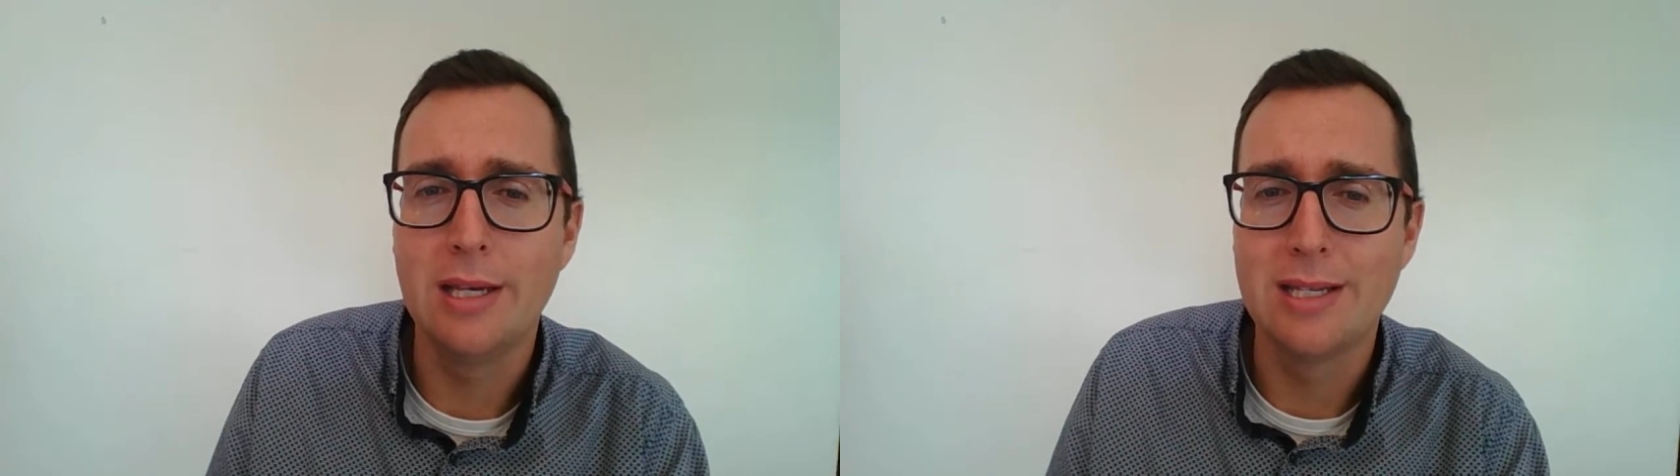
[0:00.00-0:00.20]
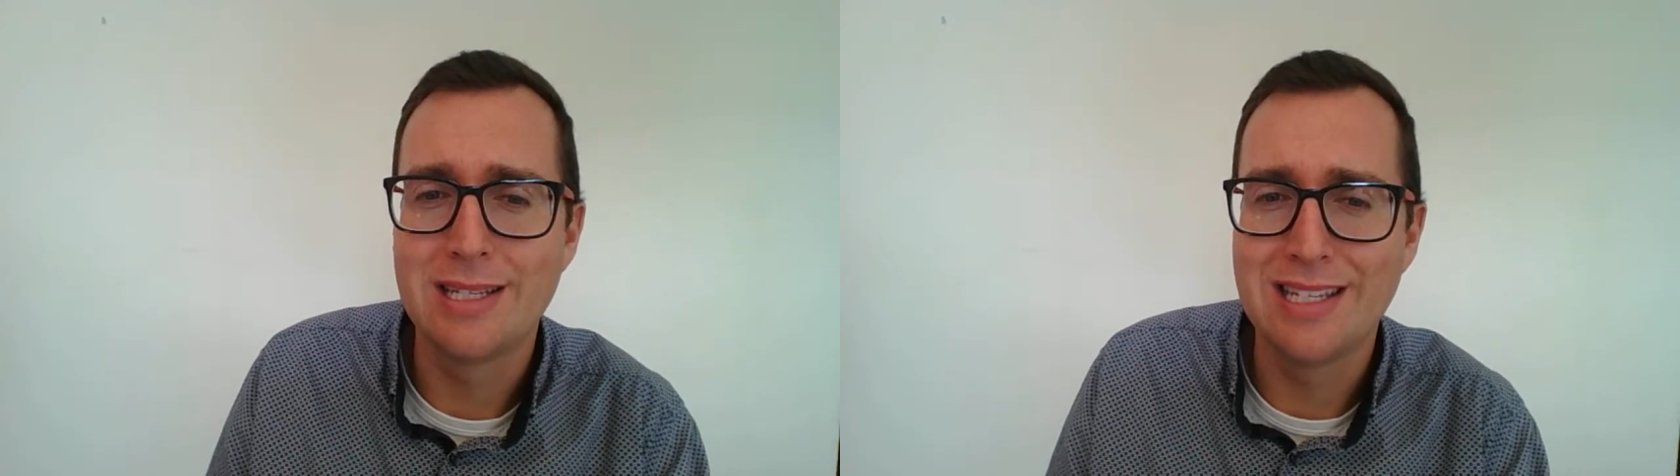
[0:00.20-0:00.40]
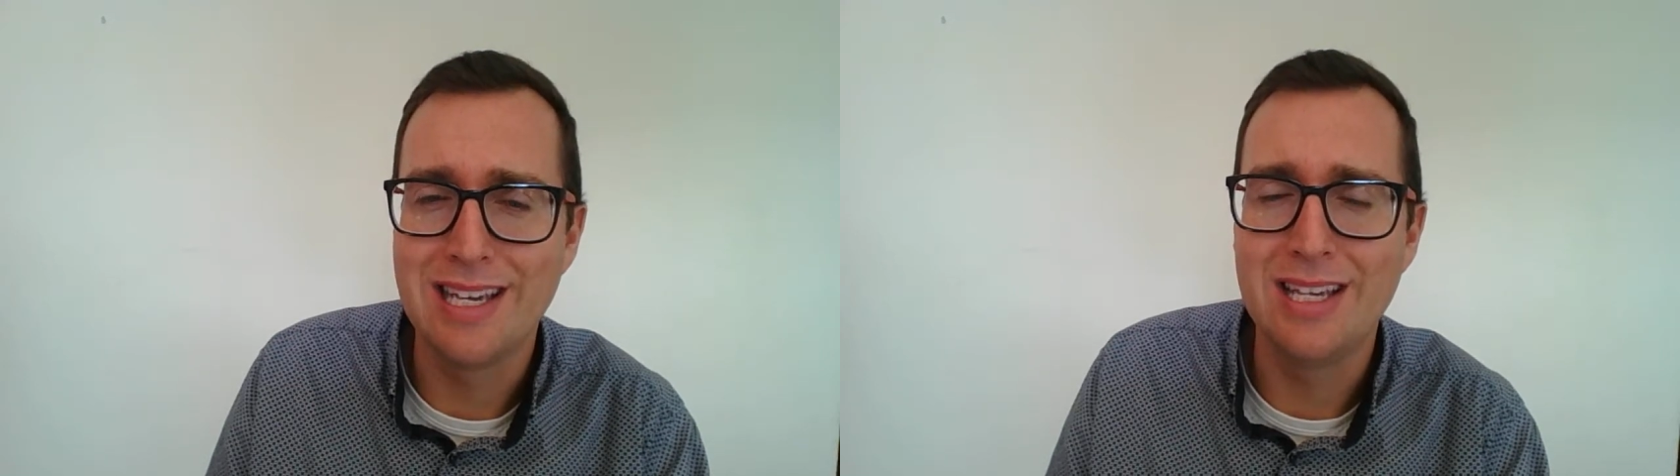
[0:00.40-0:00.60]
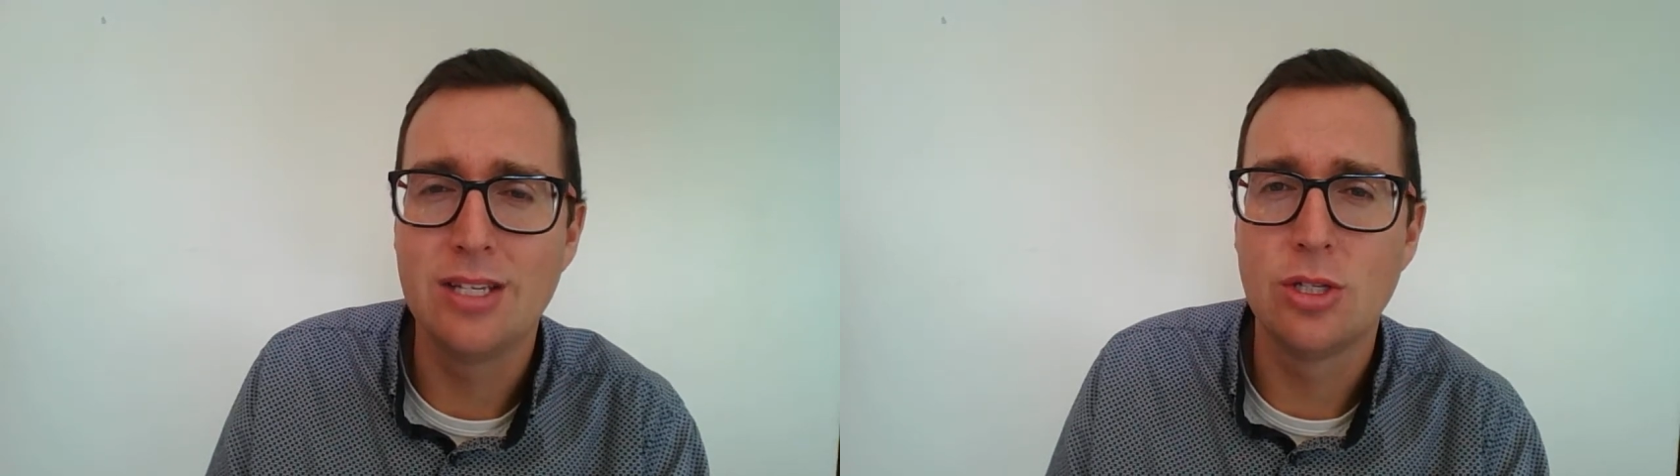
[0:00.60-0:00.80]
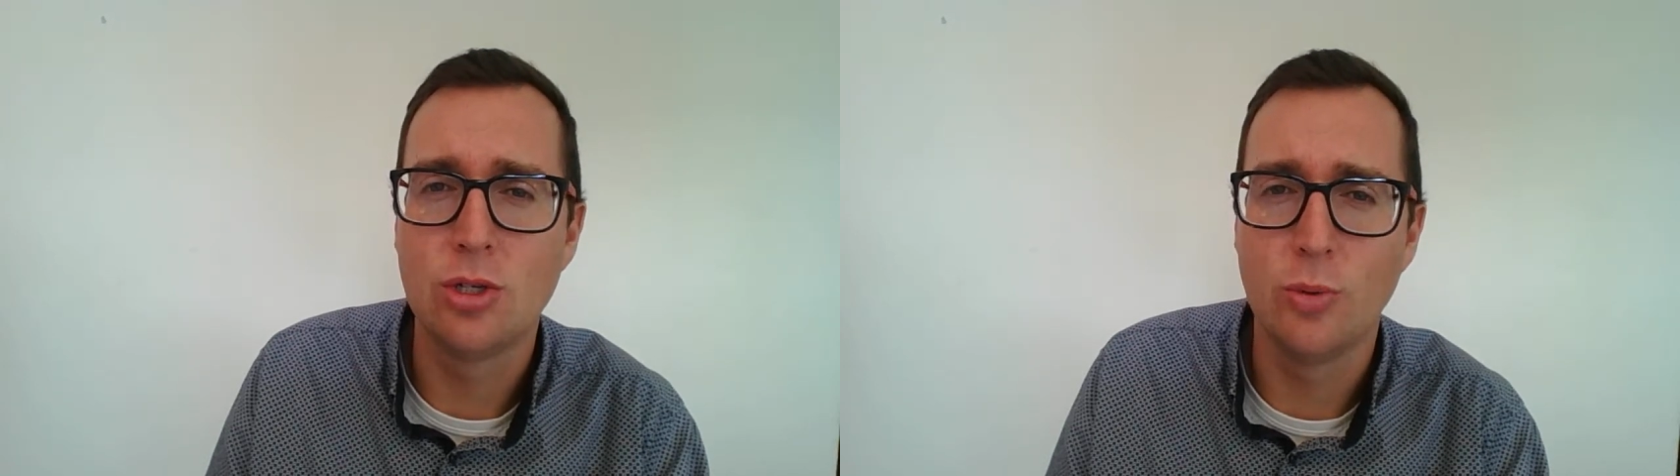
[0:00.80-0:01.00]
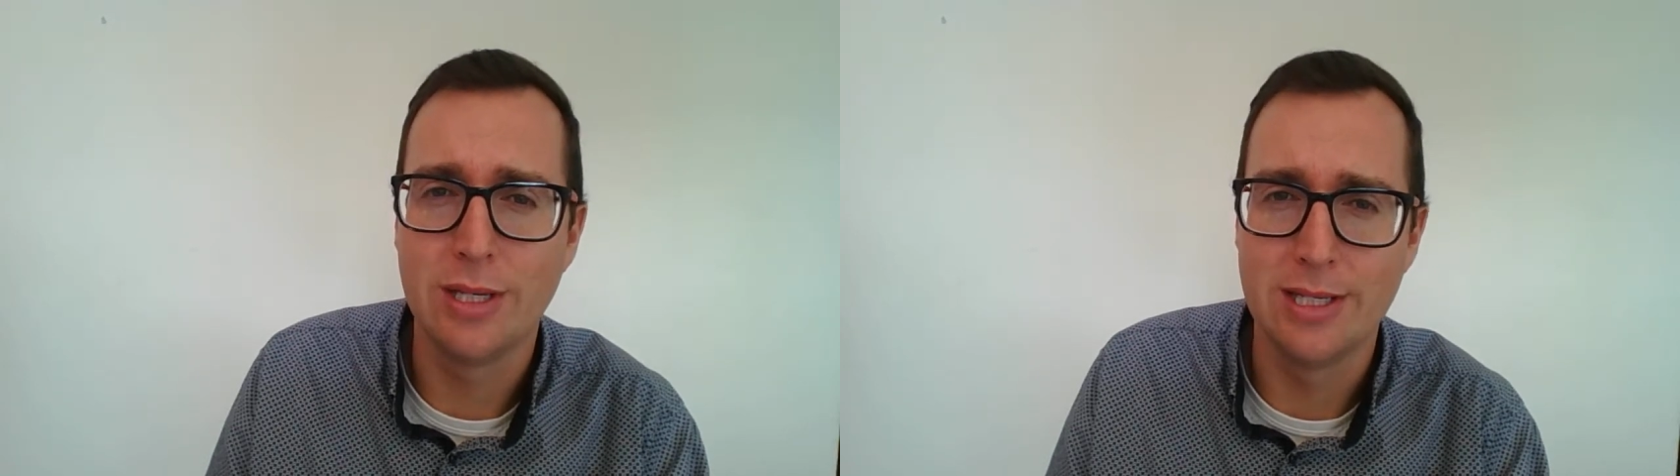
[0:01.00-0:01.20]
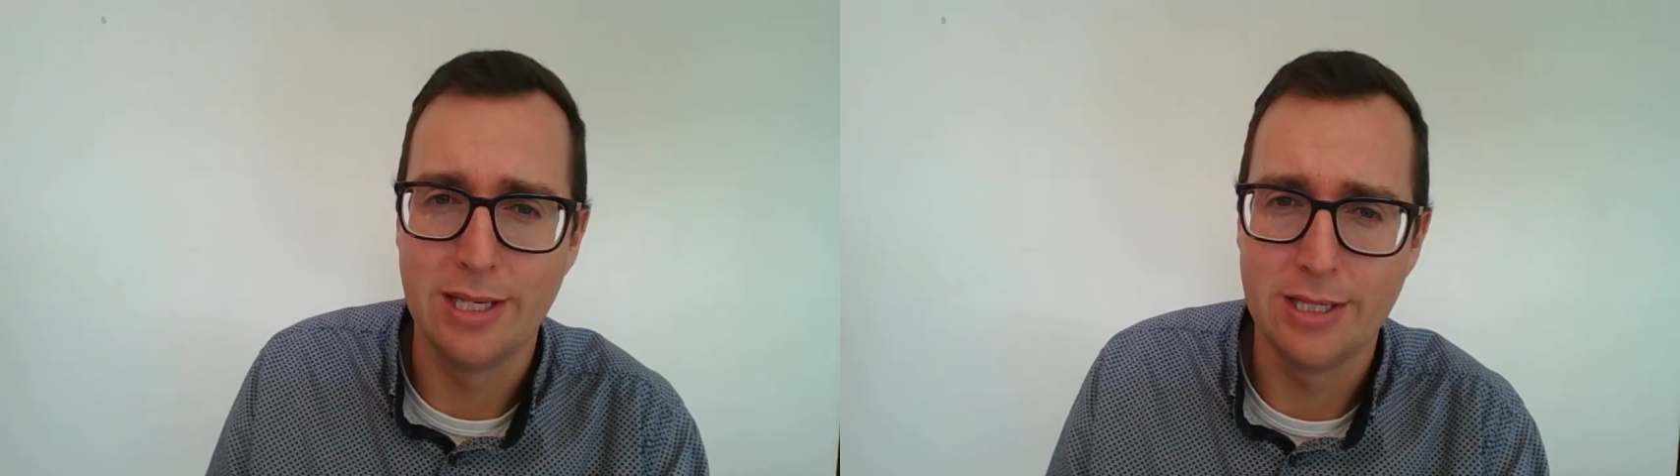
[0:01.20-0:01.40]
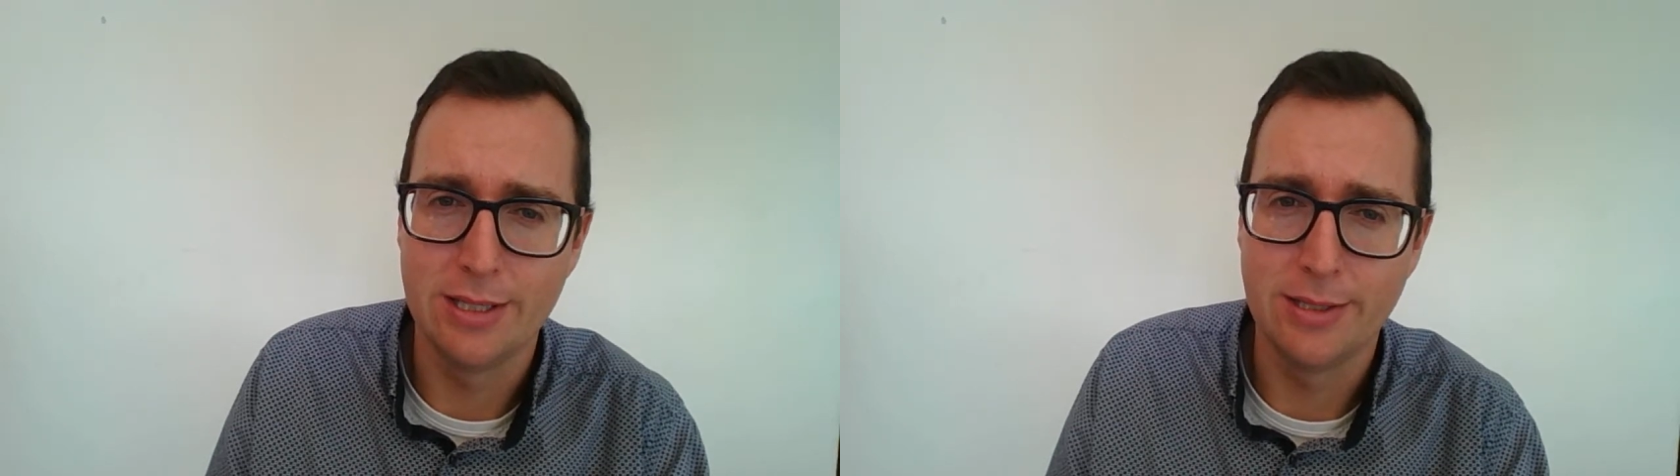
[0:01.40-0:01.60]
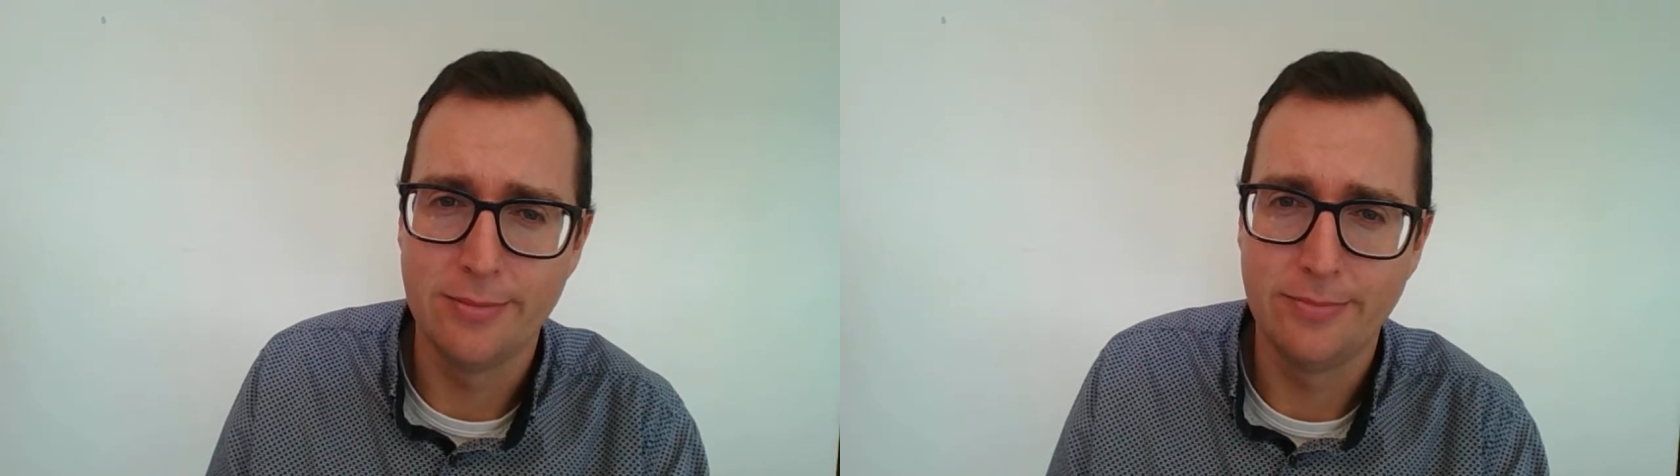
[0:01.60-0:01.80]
cease to exist.